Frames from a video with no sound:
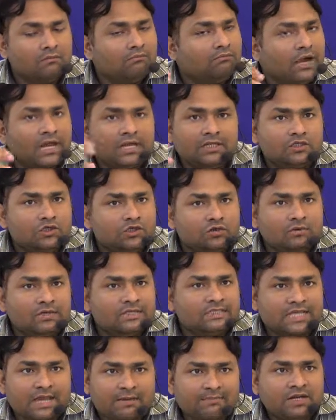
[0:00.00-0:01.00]
Wilde too
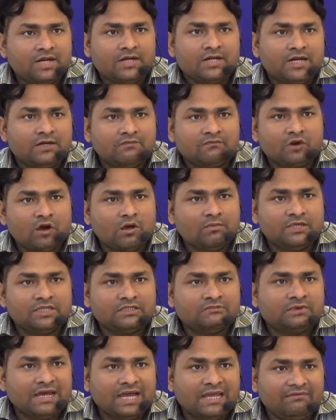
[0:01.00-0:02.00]
was separated from
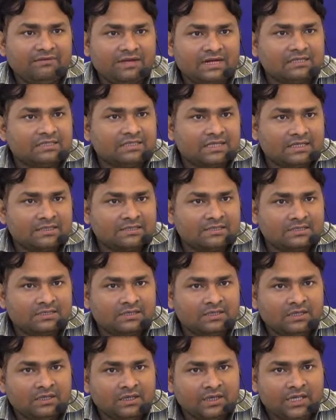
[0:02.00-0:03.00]
his wife and sons.
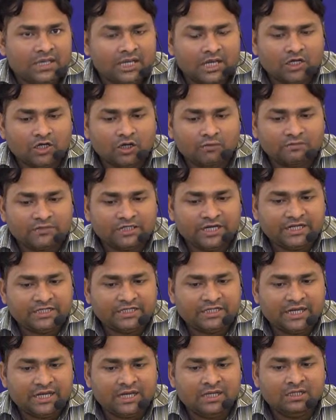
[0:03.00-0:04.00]
He adopted
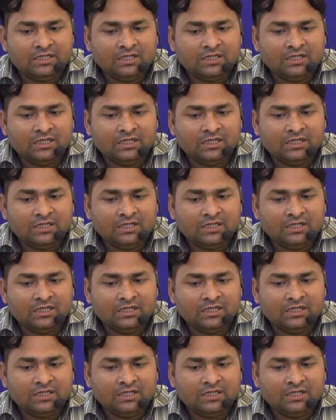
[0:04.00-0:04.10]
the